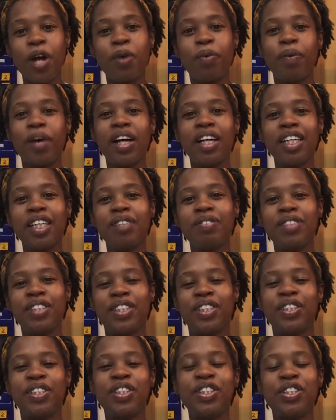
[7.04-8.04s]
Welcome
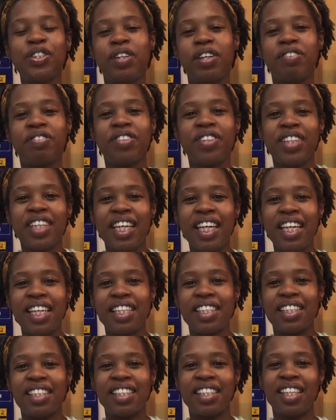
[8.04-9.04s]
to Joyful
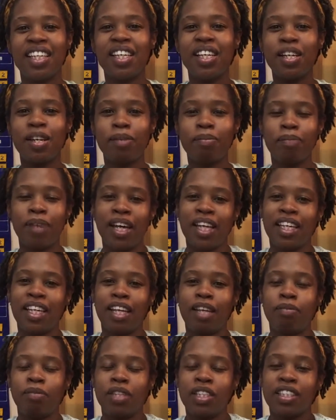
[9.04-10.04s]
Kids. My
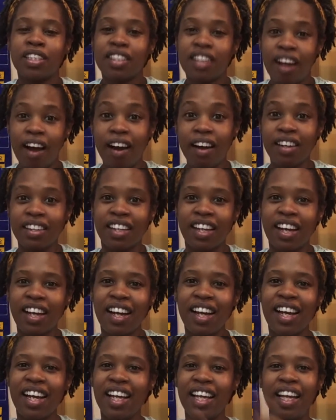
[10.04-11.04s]
name is Carla,
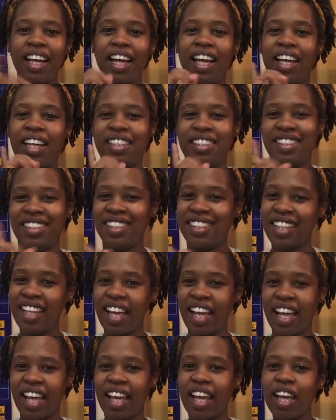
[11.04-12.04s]
and
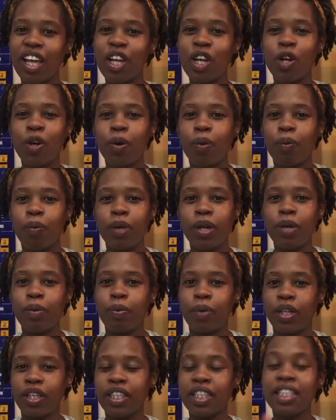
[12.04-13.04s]
today we
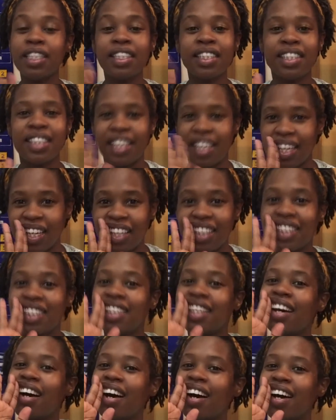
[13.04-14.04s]
will sing a
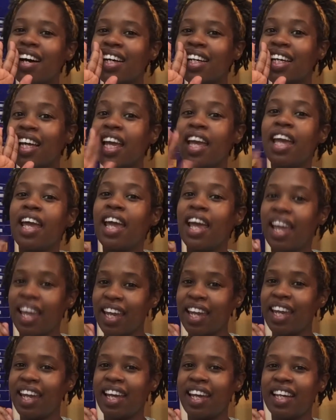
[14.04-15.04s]
song
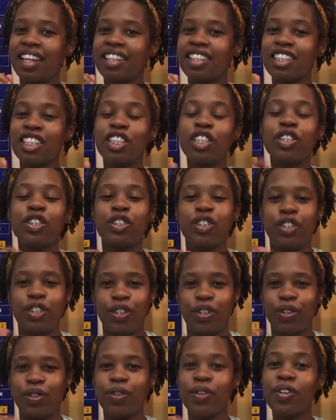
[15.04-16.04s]
and
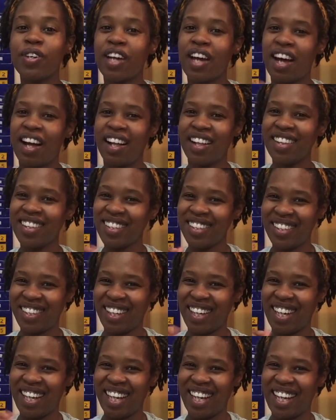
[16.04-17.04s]
do
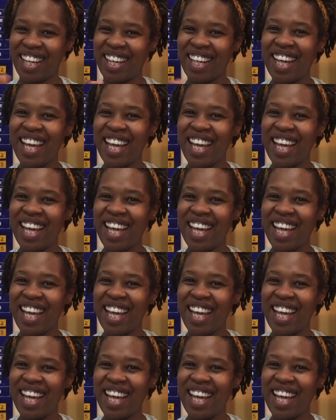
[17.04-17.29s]
coloring.